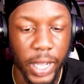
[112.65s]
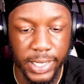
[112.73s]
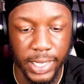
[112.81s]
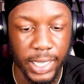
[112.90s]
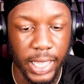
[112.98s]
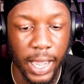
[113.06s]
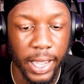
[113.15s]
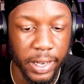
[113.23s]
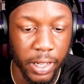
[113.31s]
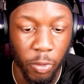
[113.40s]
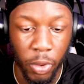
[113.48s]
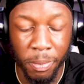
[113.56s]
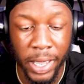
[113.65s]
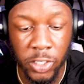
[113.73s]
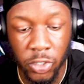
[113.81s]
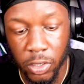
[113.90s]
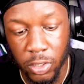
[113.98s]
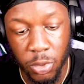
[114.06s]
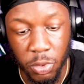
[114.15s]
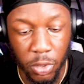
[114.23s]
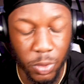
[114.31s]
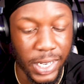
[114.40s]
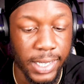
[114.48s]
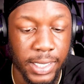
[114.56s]
guys get the idea. We made sure to
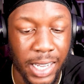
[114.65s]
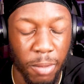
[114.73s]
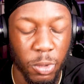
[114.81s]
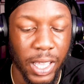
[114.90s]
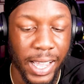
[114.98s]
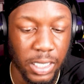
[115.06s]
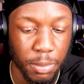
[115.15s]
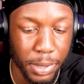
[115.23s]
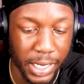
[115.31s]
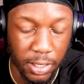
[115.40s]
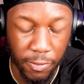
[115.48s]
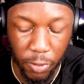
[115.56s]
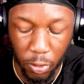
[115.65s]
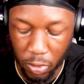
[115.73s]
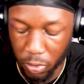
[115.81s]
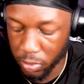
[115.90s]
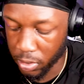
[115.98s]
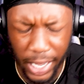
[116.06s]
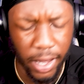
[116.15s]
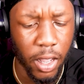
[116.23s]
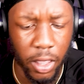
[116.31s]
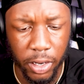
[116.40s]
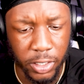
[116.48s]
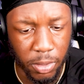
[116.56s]
use a sample that has bass, vocals, and
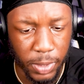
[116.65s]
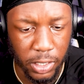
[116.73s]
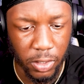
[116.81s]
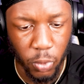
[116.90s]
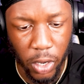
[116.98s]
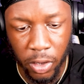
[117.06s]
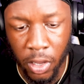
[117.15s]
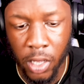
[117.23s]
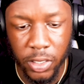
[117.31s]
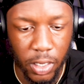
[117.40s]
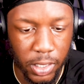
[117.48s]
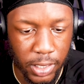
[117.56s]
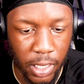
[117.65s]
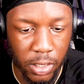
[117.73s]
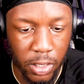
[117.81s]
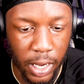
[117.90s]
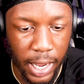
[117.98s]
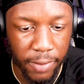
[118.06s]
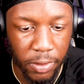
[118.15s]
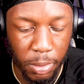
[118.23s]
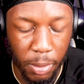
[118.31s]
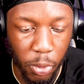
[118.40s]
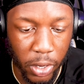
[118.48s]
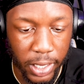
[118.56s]
other instruments as well. So this thing's gonna have to
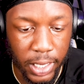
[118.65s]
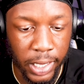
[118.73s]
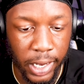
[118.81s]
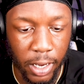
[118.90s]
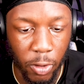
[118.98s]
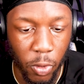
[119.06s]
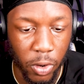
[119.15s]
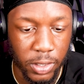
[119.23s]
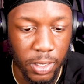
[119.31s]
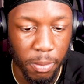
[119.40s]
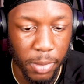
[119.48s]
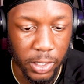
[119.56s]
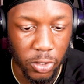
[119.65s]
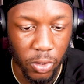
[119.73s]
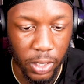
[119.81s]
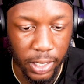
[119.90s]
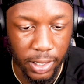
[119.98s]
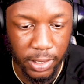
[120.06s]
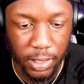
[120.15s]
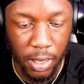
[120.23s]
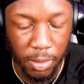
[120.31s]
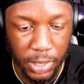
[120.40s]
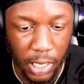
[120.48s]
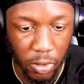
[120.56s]
be pretty clean in order to make sure that this
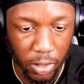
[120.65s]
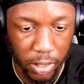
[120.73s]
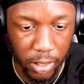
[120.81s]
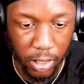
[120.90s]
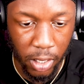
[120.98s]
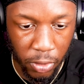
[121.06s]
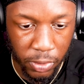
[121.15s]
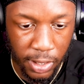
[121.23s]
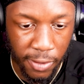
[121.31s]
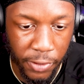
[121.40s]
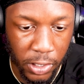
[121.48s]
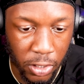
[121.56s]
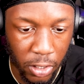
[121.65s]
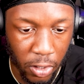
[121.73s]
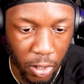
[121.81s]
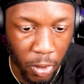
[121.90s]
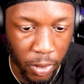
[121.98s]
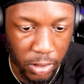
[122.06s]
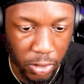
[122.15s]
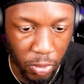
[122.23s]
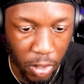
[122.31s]
comes out good. To use this feature, you're going to